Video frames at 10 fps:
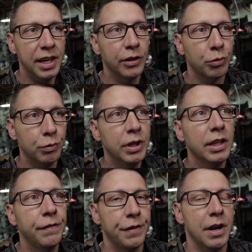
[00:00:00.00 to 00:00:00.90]
think it's
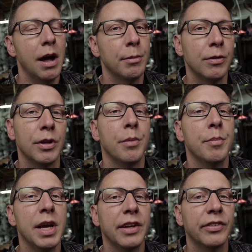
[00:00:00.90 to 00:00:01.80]
really phenomenal and
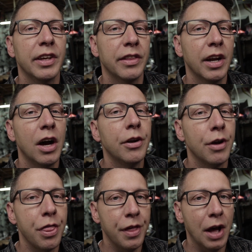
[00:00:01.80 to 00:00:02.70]
amazing that
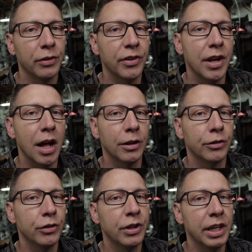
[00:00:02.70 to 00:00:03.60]
under
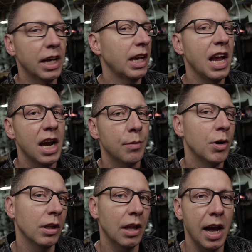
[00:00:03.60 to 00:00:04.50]
$1,000 you can get
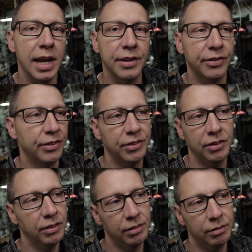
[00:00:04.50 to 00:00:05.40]
camera,
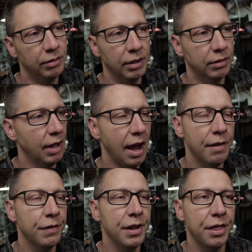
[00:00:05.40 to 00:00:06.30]
lights,
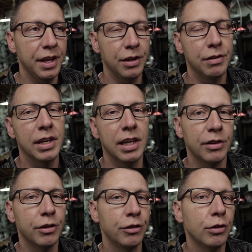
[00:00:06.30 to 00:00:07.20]
everything you
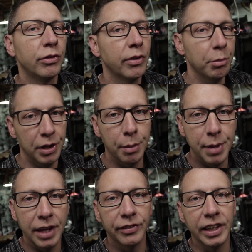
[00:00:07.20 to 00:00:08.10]
need to shoot something
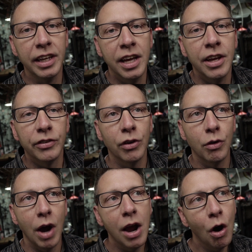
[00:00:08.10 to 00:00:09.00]
amazing.
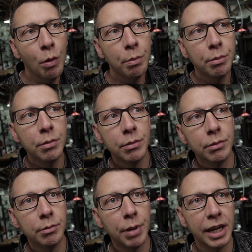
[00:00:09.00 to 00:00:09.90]
So I hope
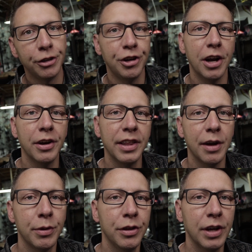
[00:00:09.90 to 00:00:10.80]
by sharing
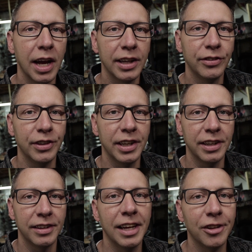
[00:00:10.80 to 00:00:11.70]
with you guys, you
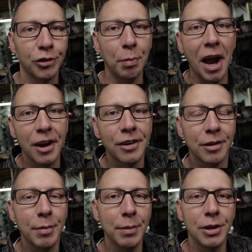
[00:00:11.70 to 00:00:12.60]
get inspired,
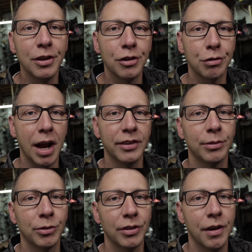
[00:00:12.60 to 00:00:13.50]
and maybe you can try
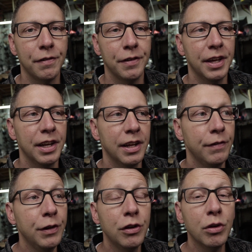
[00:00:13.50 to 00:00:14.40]
some stuff. And
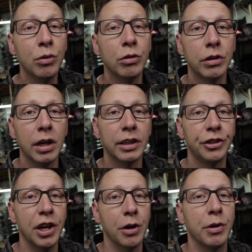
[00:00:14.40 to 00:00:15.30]
if you do,
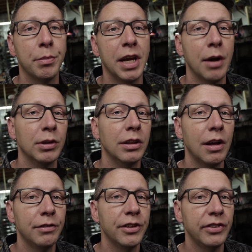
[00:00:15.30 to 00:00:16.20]
share it with me. I would
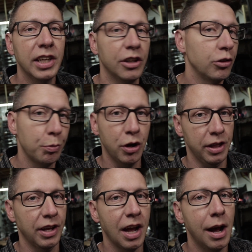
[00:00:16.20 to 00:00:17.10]
love to see it. Just put
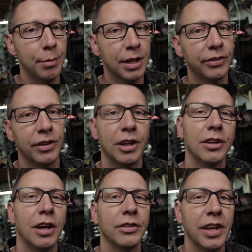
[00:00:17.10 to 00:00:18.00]
it in the comments and
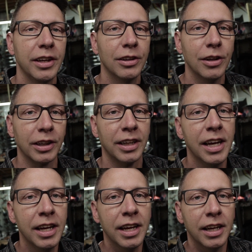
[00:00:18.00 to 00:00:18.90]
I'll take a look.
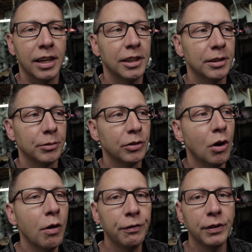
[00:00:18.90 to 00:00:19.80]
So
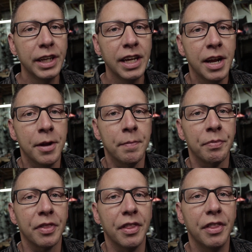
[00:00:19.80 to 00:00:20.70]
hopefully
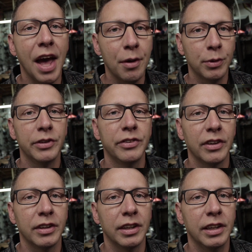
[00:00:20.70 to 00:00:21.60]
that was
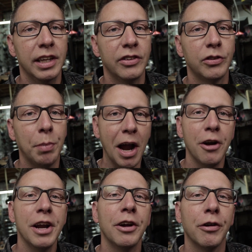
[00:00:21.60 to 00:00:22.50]

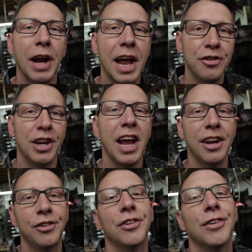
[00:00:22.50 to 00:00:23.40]
inspiring or
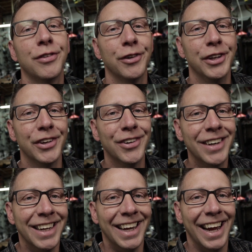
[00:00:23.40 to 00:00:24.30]
educational for
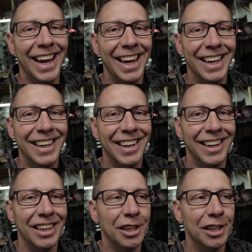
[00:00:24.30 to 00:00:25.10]
you. And